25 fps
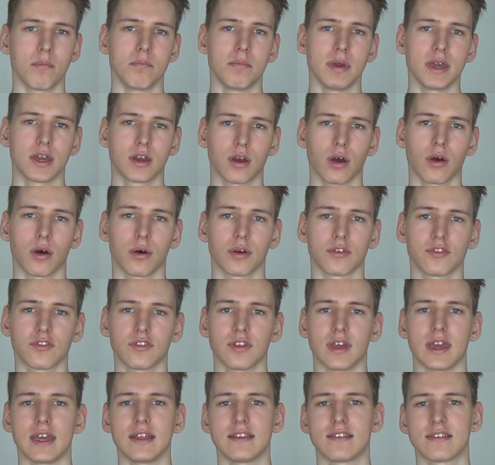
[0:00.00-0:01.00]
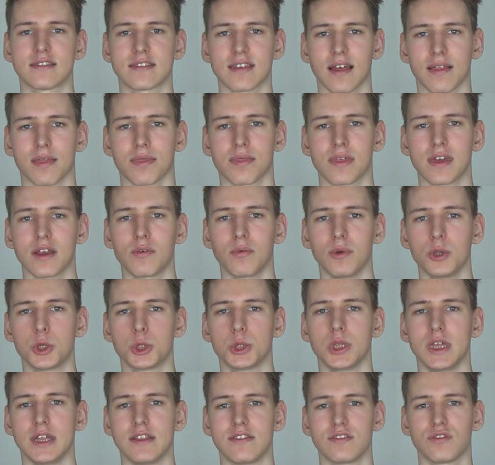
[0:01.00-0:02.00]
because it's something which
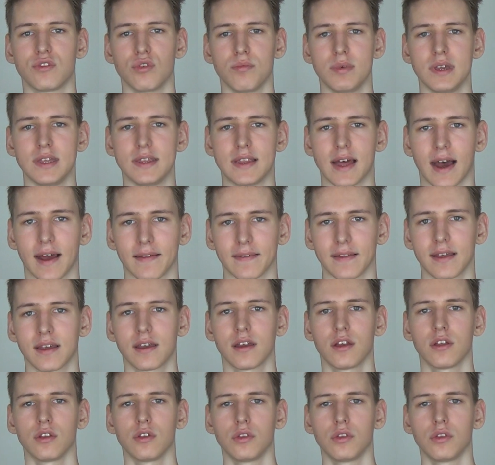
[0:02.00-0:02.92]
needs to be done